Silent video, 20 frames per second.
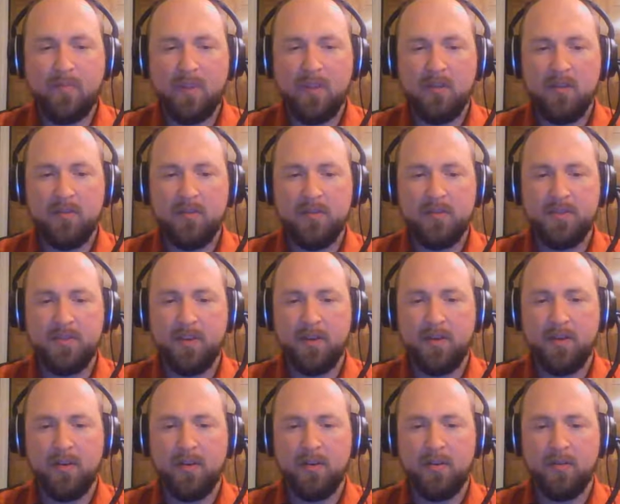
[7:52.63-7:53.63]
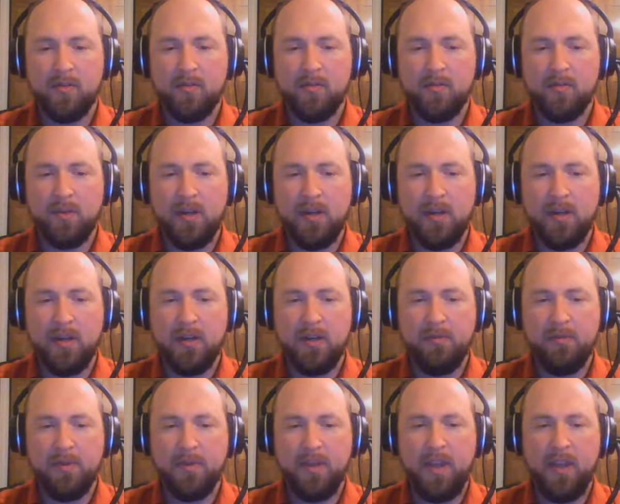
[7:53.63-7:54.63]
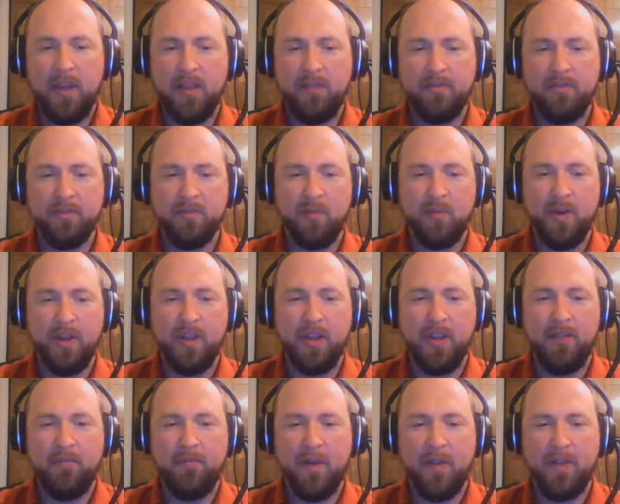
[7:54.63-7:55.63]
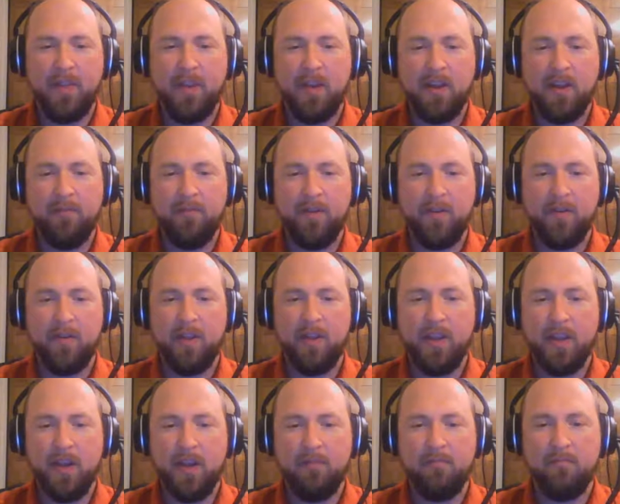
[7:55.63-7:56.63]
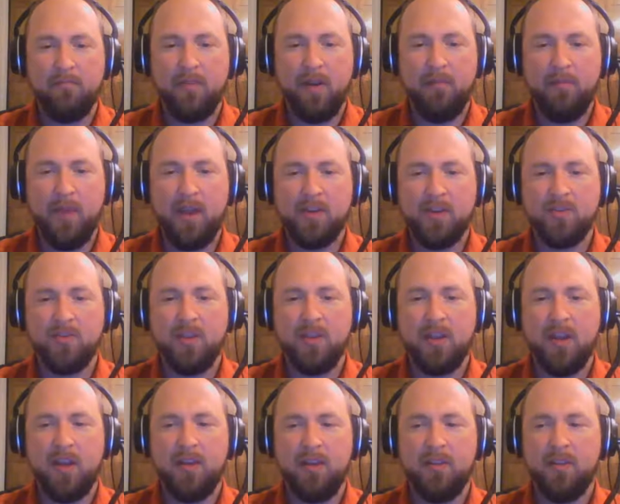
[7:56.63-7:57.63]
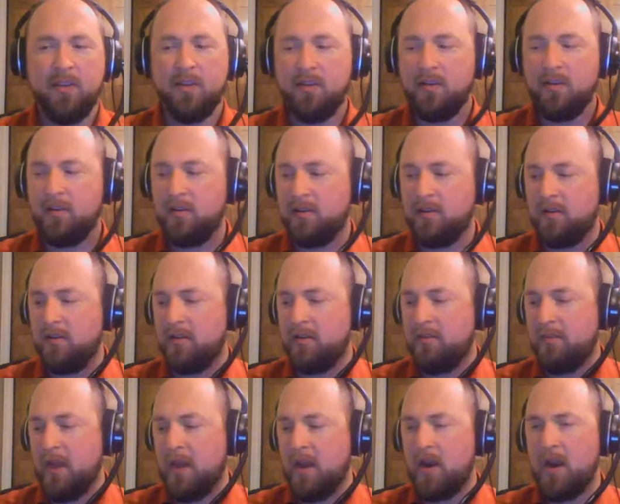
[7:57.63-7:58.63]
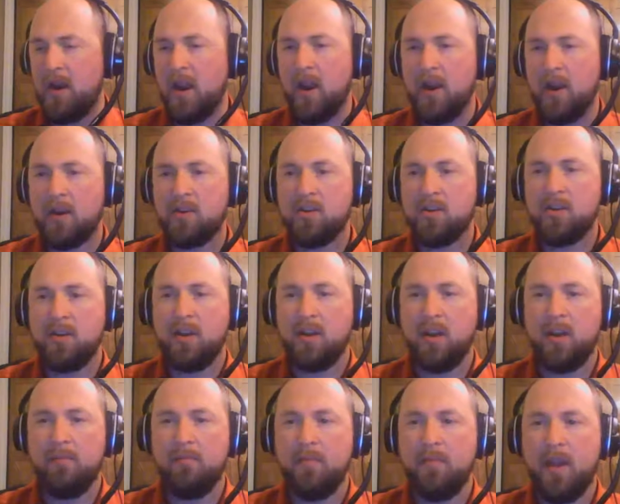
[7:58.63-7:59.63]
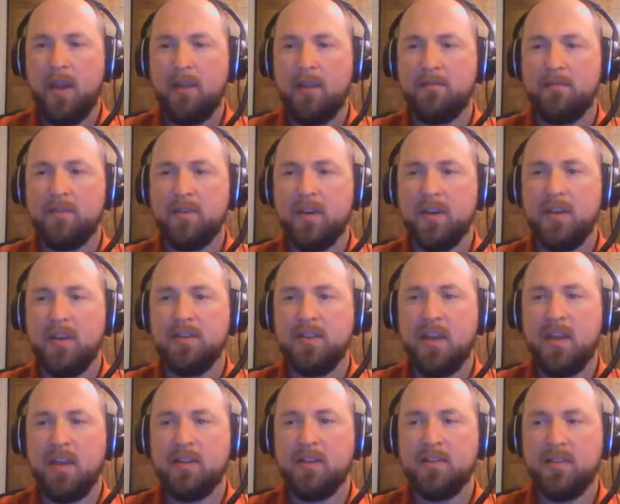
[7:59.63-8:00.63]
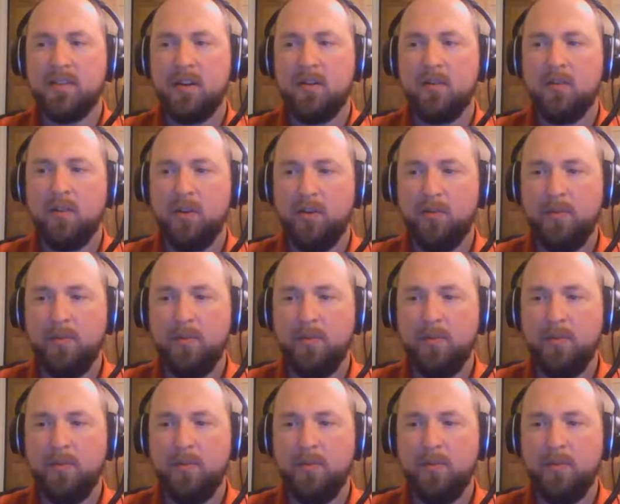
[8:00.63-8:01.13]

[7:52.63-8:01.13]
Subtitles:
But yeah, level 20, I finally kind of feel like I'm actually kind of the badass that I'm advertised as now a little